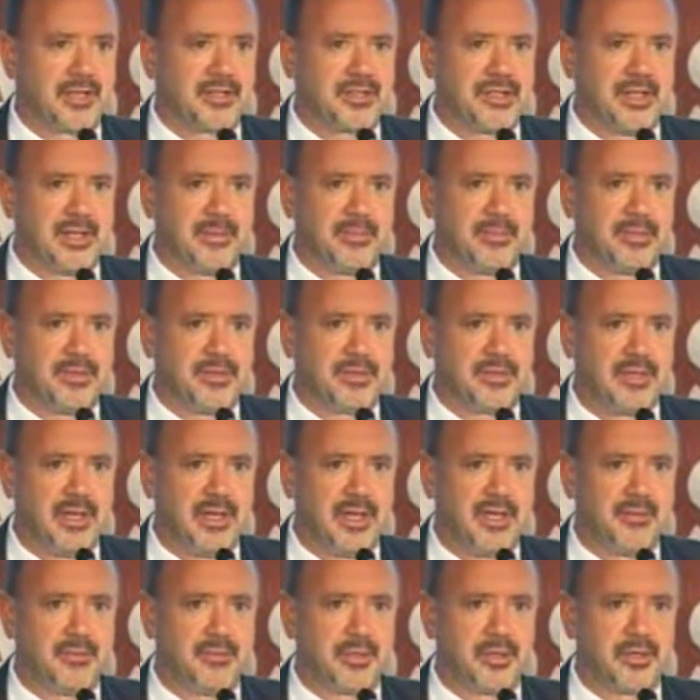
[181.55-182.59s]
next step is
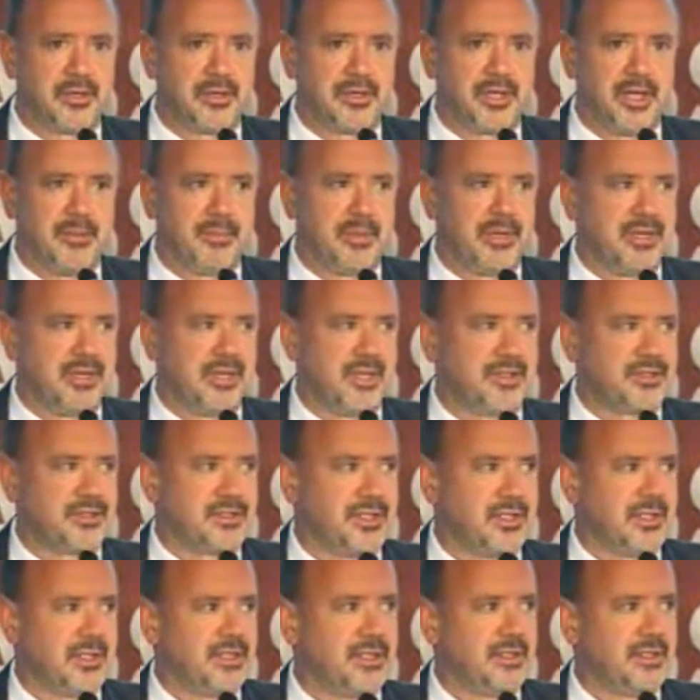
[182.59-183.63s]
to add prototype and
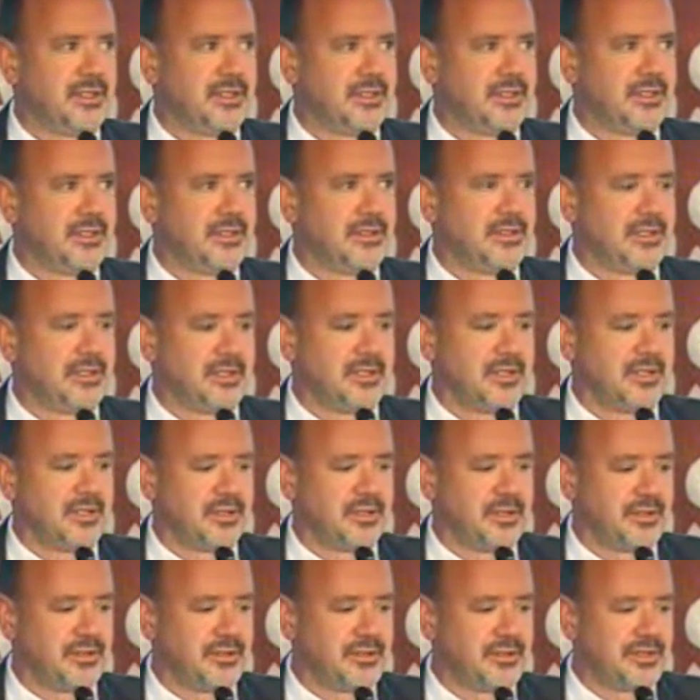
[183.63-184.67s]
testing
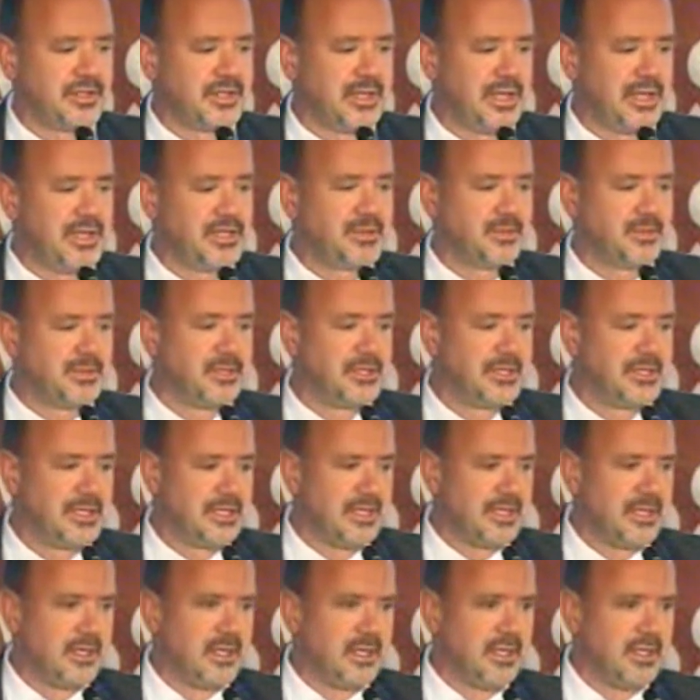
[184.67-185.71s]
to this engagement,
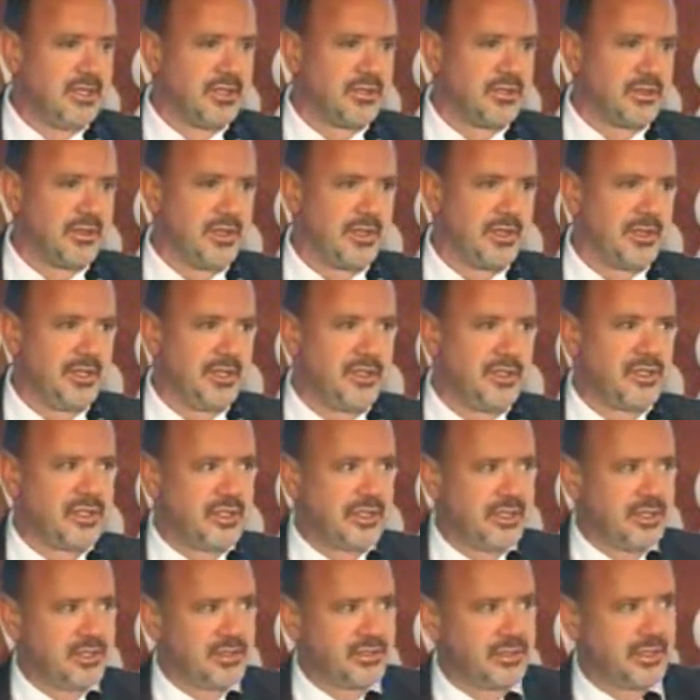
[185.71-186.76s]
so that the
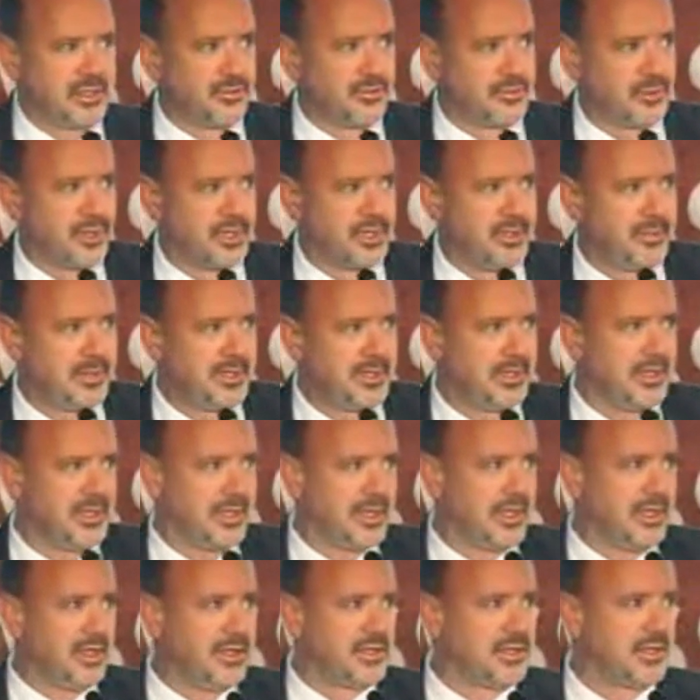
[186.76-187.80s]
engineers can really be
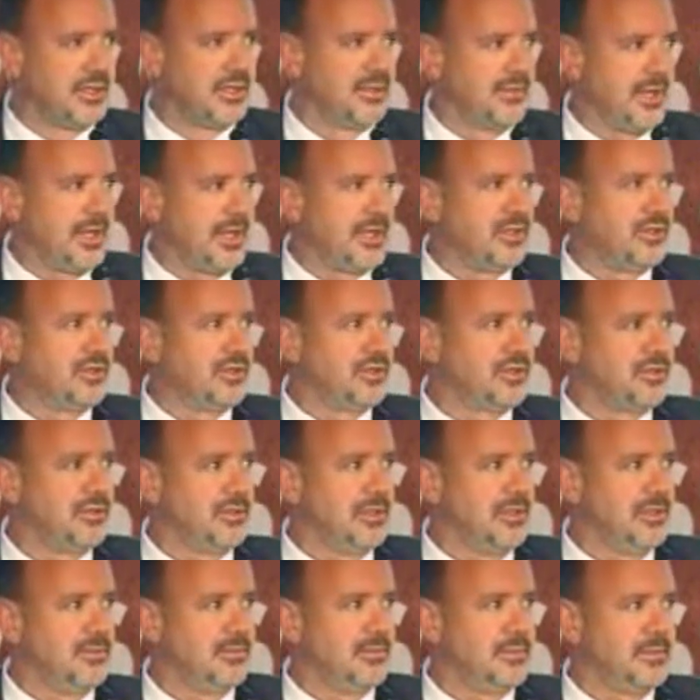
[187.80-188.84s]
engaged in the value
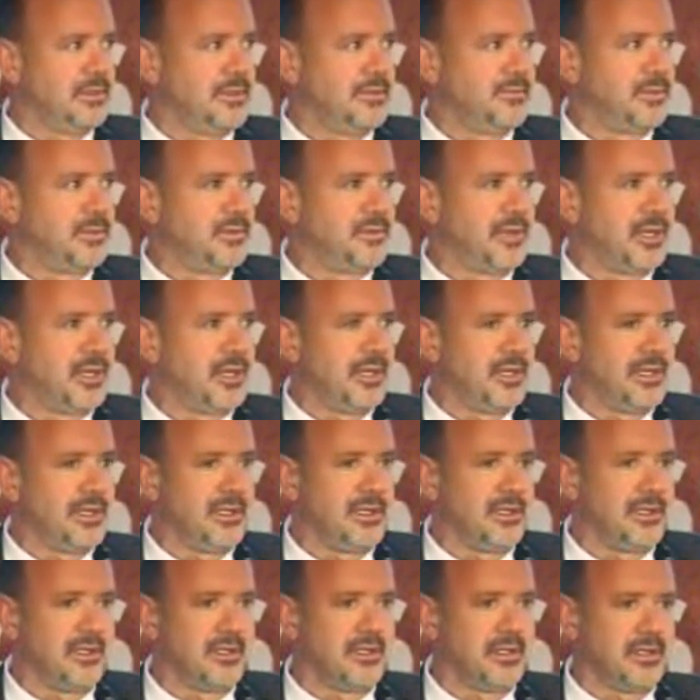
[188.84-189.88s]
stream of
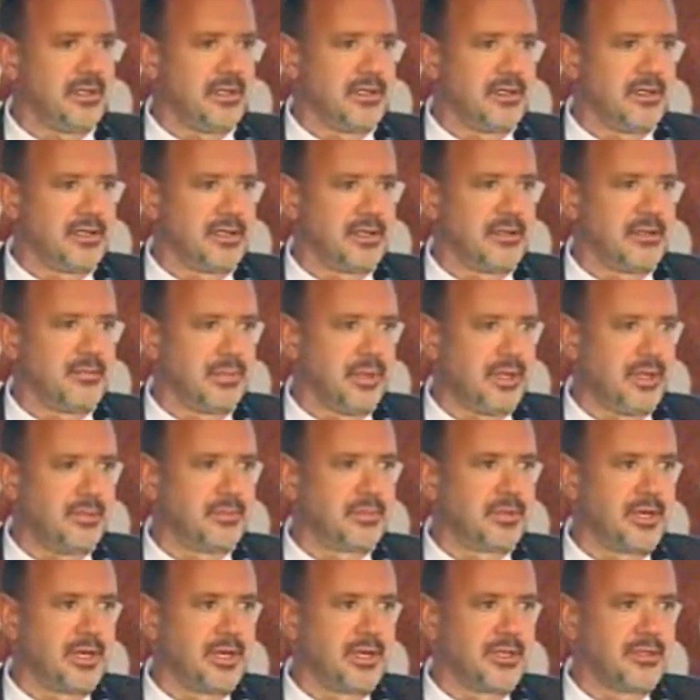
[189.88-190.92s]
providing
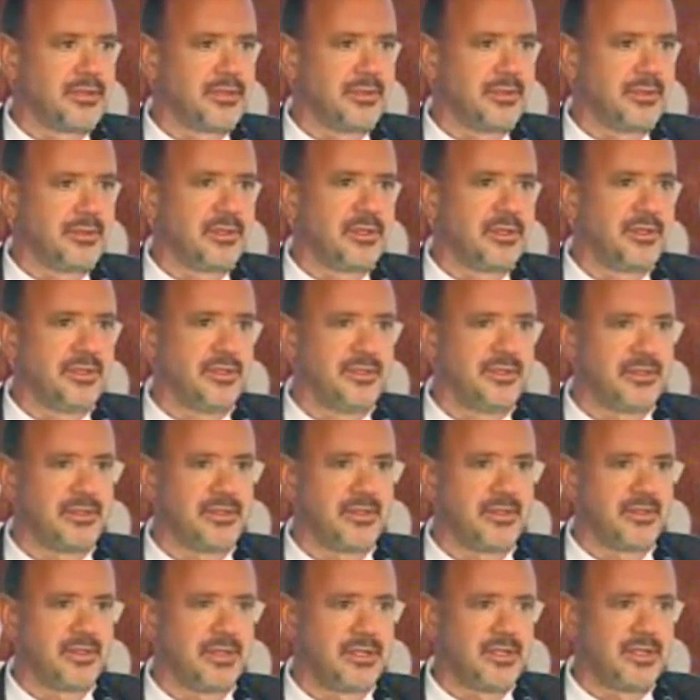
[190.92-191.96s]
complete product solutions
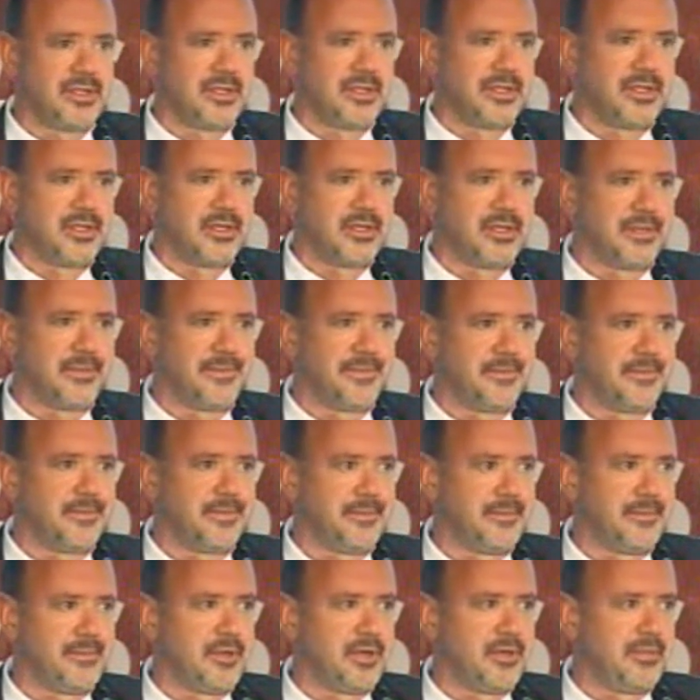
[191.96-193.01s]

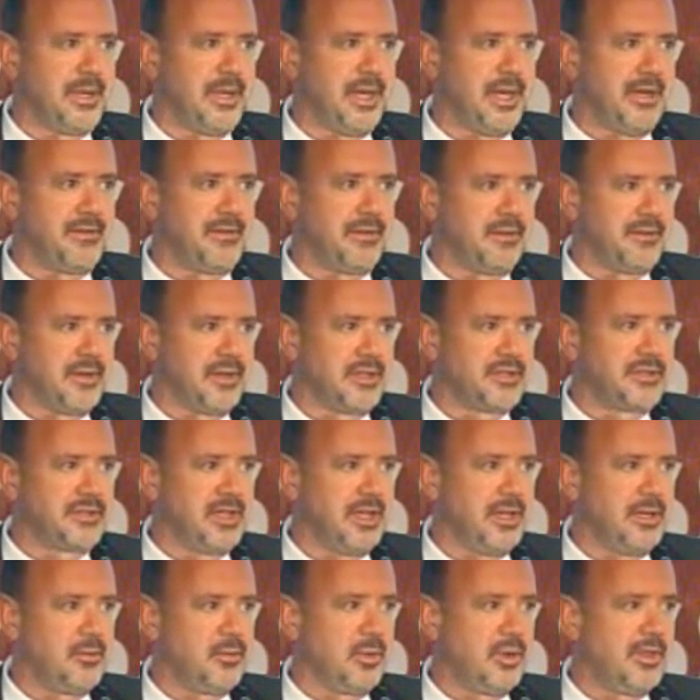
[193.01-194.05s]
on behalf of us
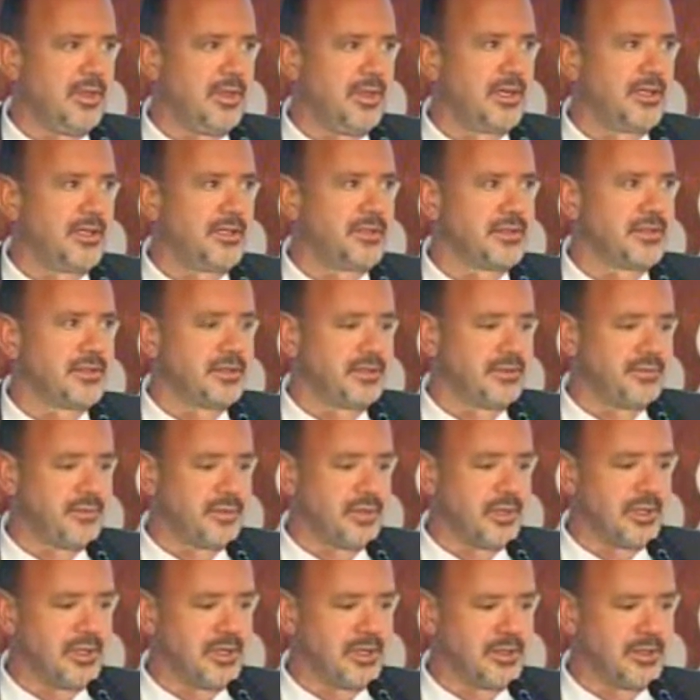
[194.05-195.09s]
and with us
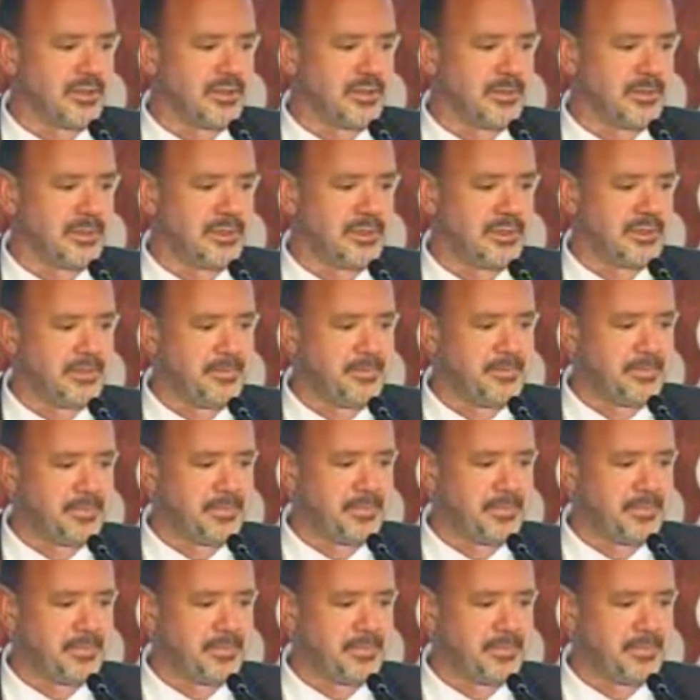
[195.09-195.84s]
for our customers.